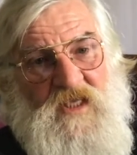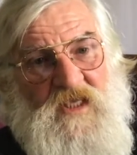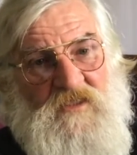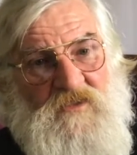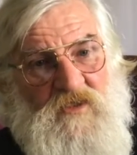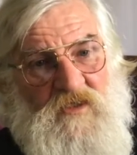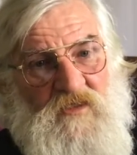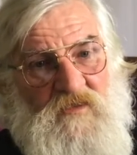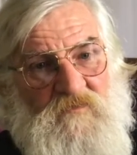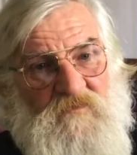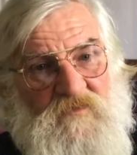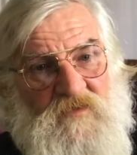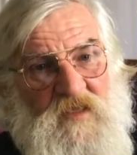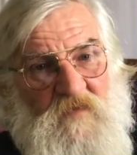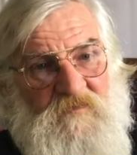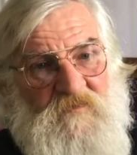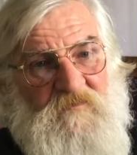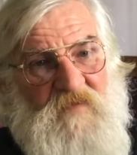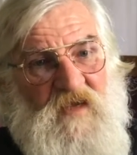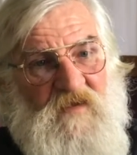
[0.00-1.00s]
are
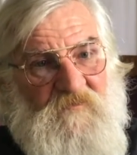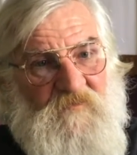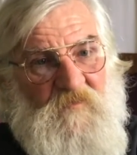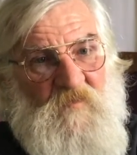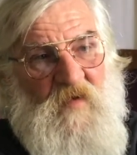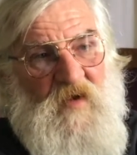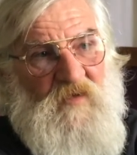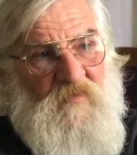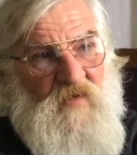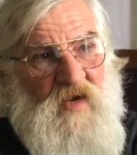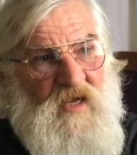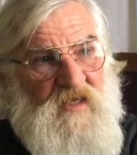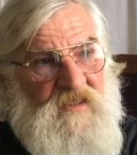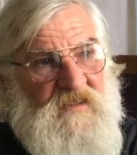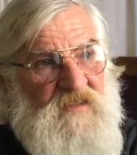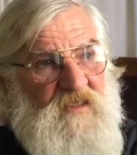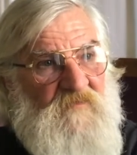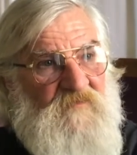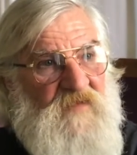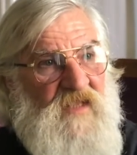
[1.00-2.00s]
coming back from Iraq
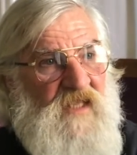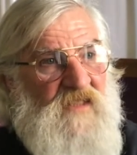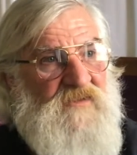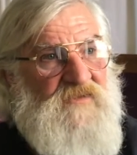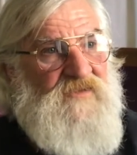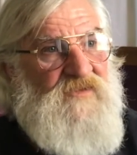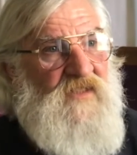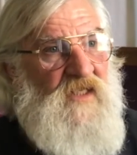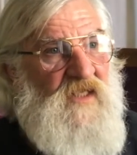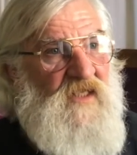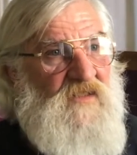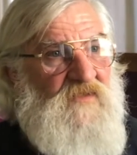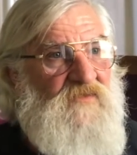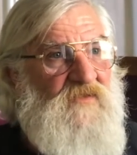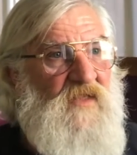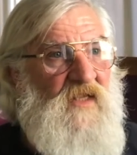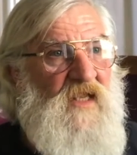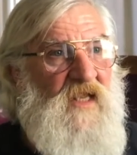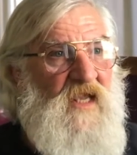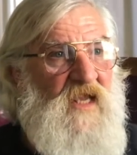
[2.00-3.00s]
and Afghanistan,
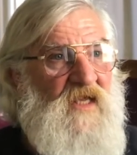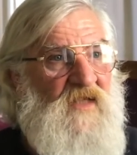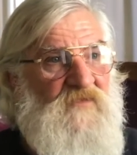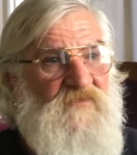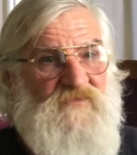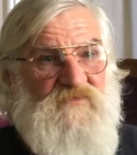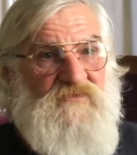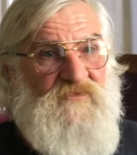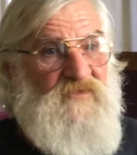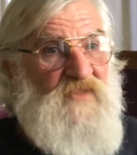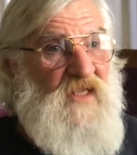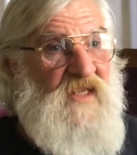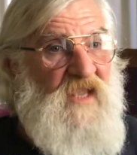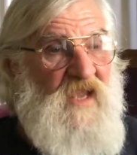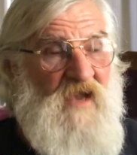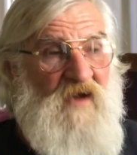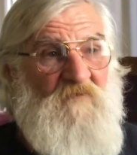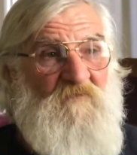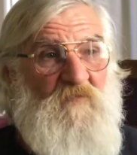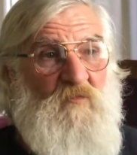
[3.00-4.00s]
and they
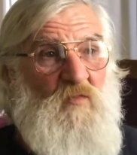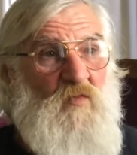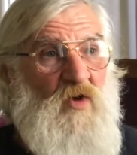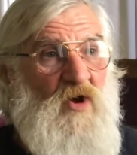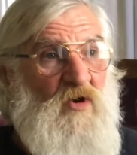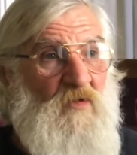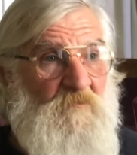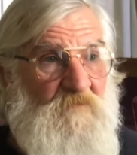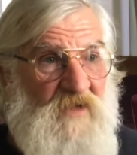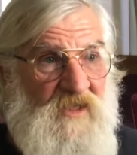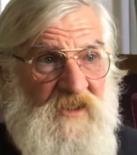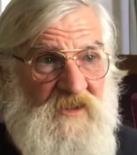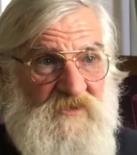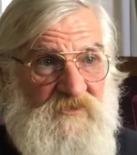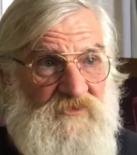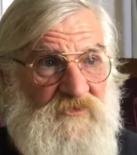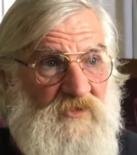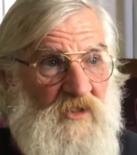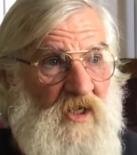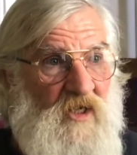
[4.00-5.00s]
have
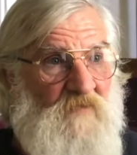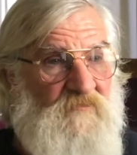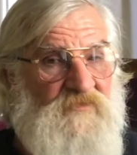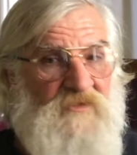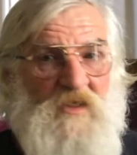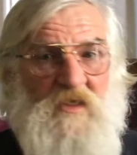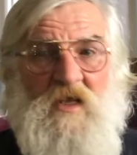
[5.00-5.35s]
well-paying jobs.